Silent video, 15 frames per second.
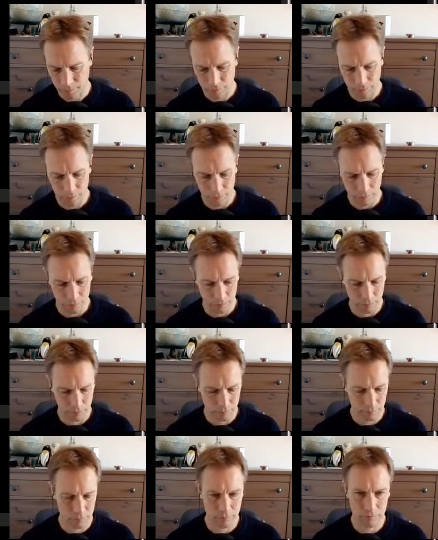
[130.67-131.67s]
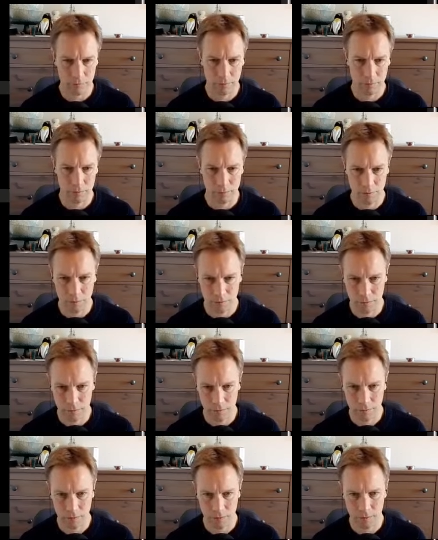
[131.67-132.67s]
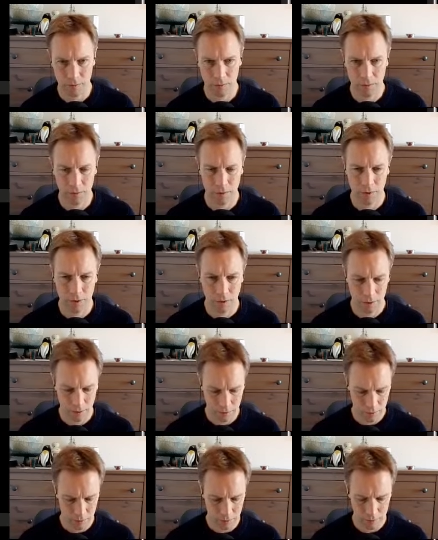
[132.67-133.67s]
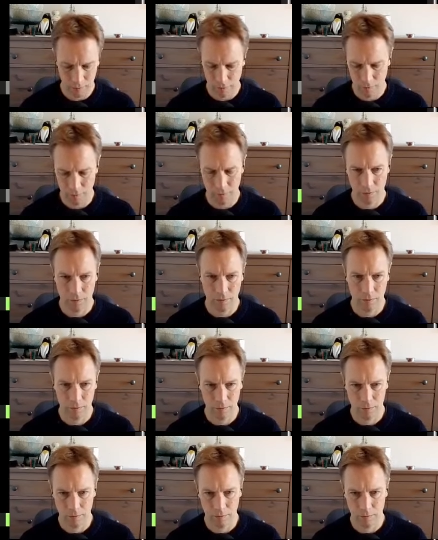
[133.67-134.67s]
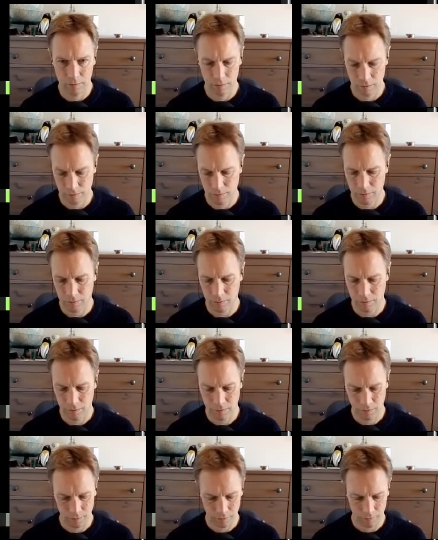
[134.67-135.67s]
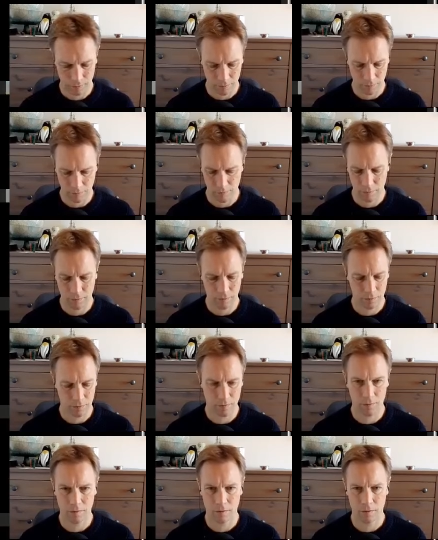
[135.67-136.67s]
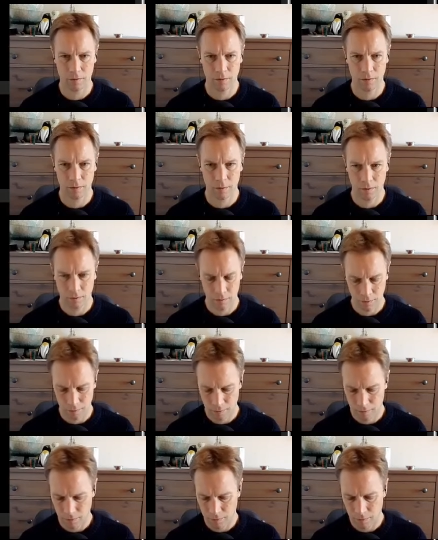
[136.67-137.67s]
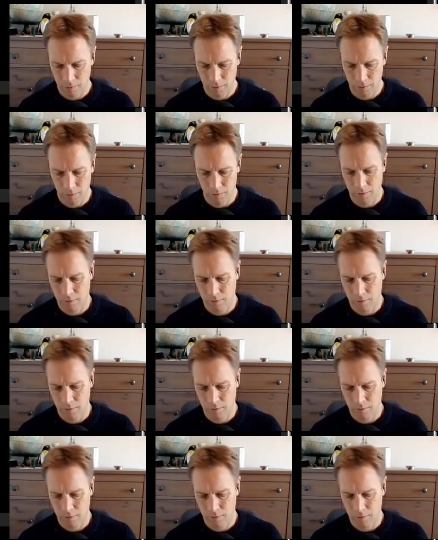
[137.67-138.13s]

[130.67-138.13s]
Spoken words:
No one is speaking in this clip.